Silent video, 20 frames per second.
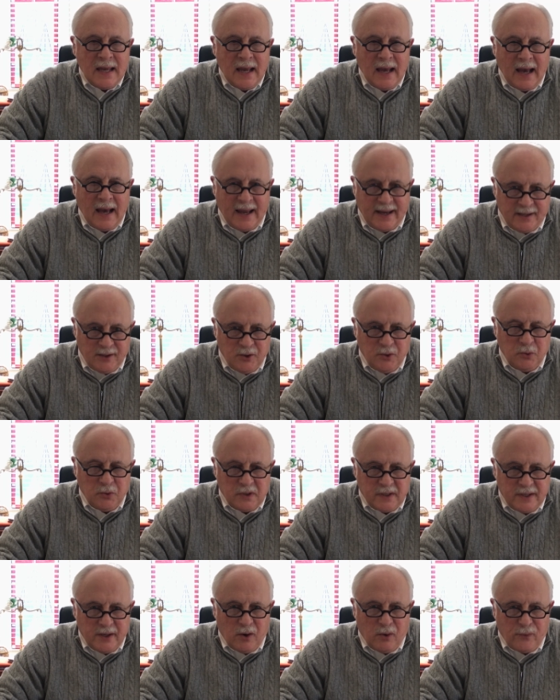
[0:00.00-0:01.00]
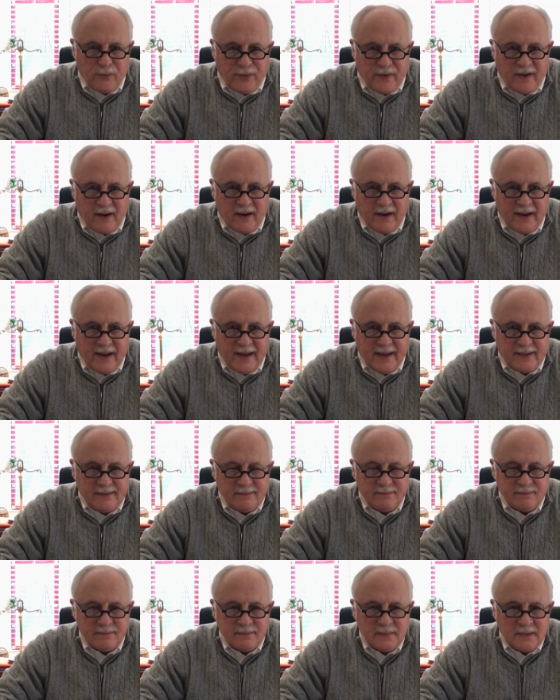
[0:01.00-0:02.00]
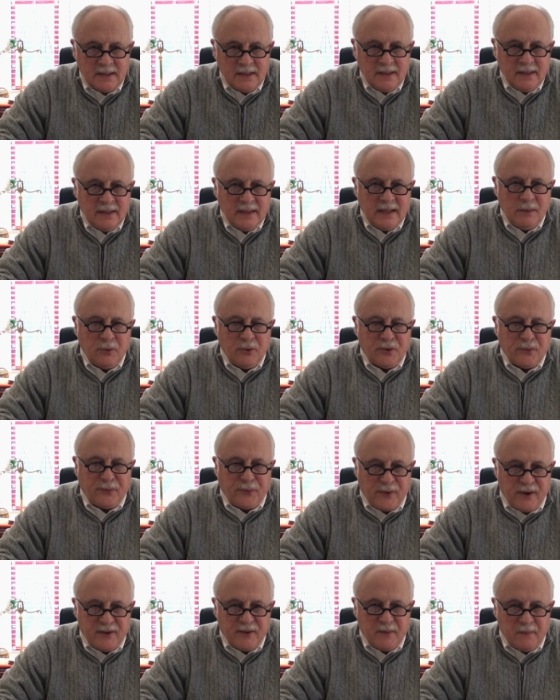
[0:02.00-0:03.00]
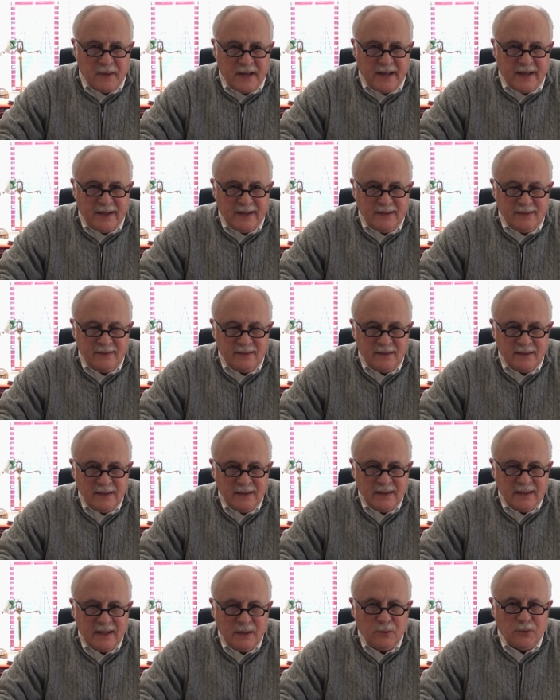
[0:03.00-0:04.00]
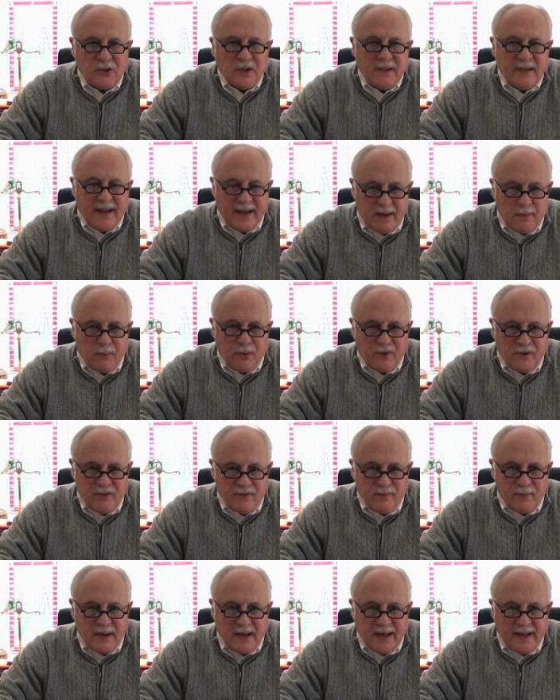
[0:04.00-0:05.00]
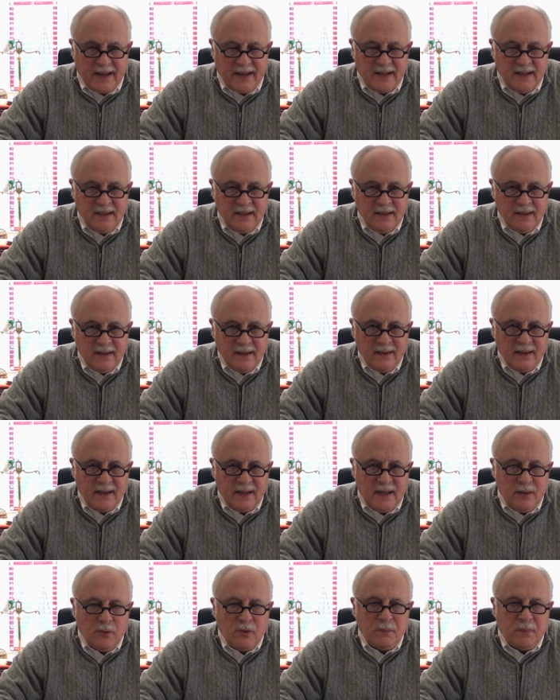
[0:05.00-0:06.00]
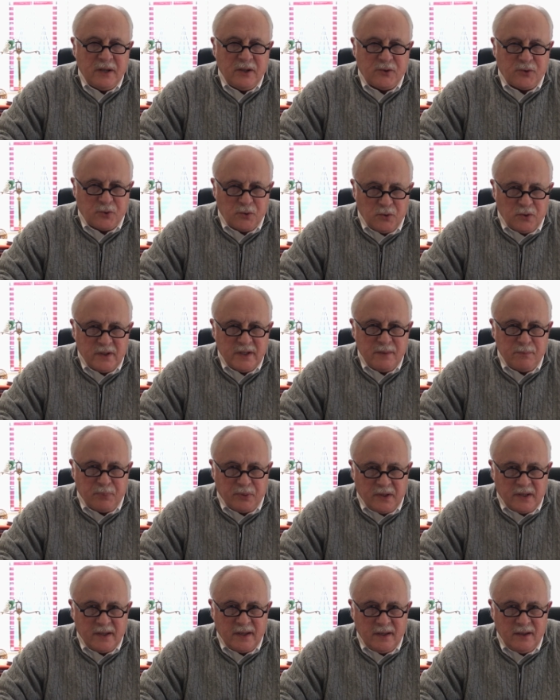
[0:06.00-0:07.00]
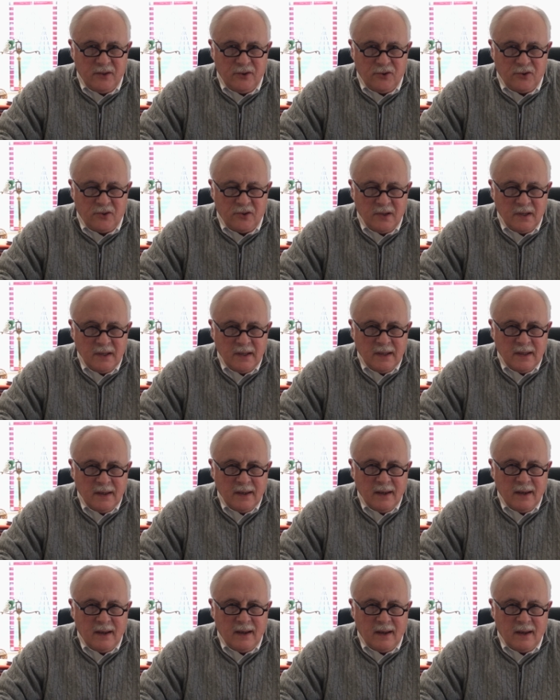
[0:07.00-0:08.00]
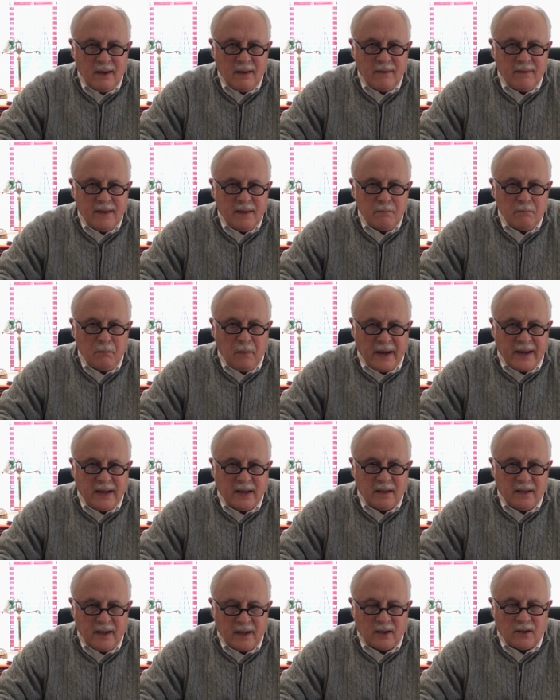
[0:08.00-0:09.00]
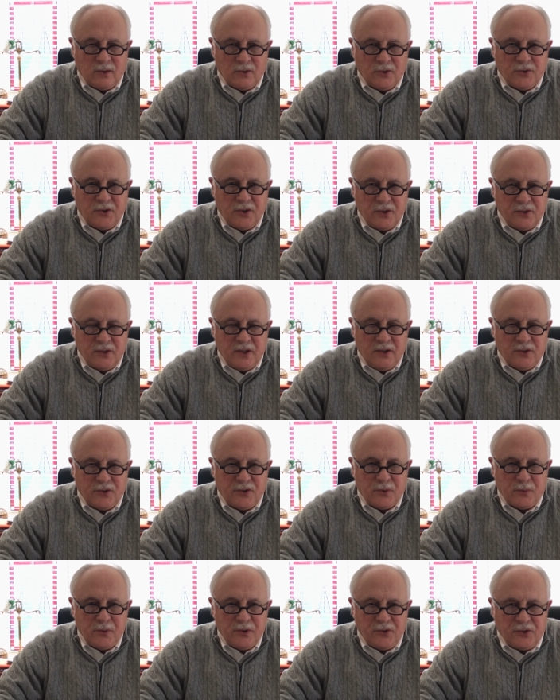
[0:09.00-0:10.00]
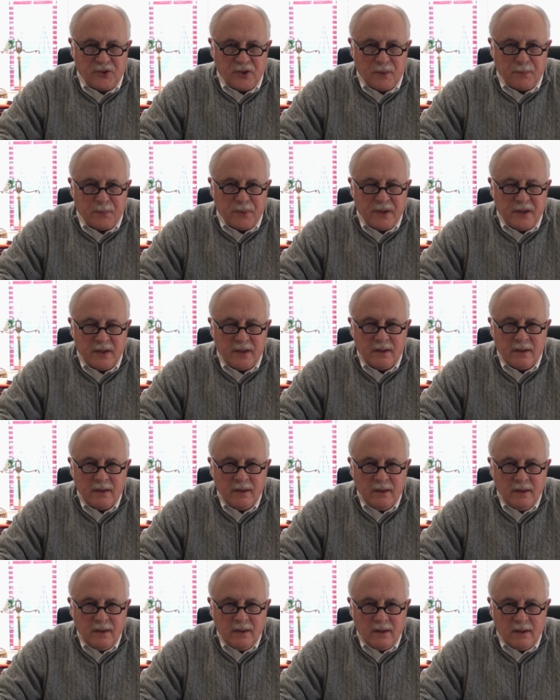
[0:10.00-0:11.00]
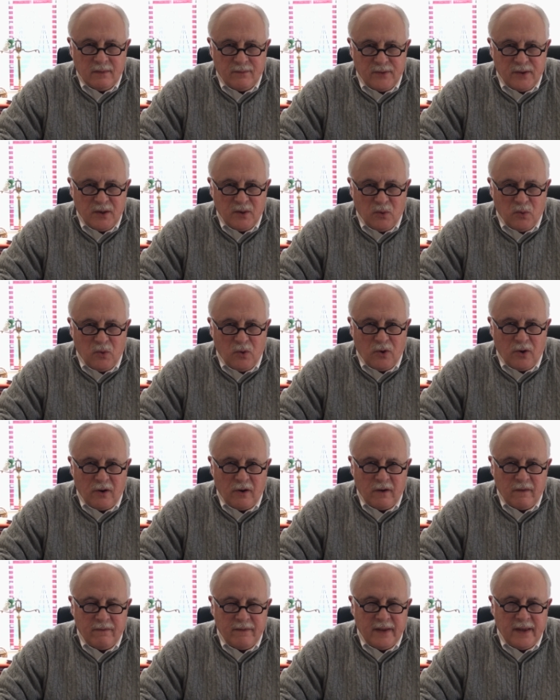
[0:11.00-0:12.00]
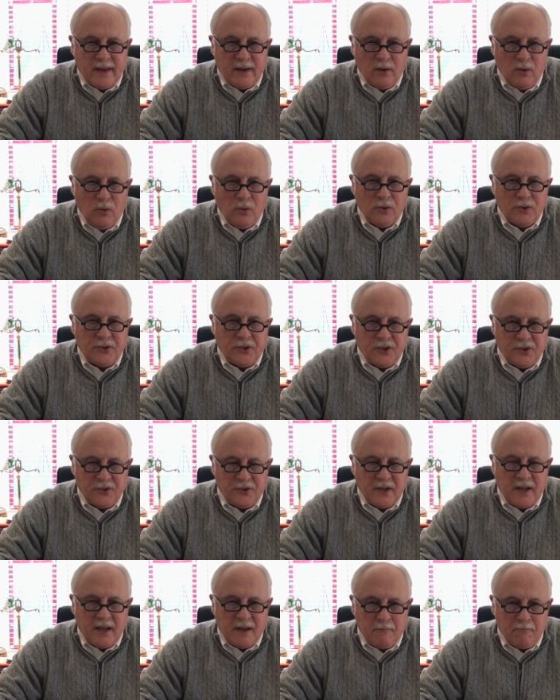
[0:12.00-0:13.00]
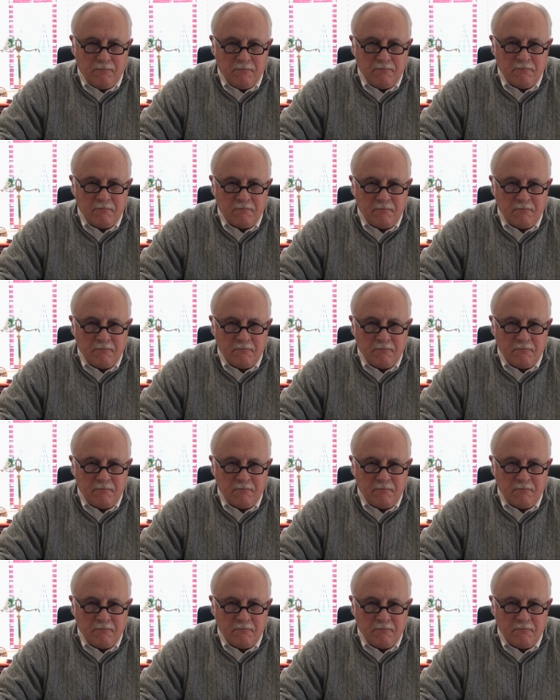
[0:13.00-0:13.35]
I knew Leo Farhat. He was a friend of mine, he was a neighbor of mine, and he would be truly pleased uh, that Mike Nichols is, is the recipient of the award that holds his name.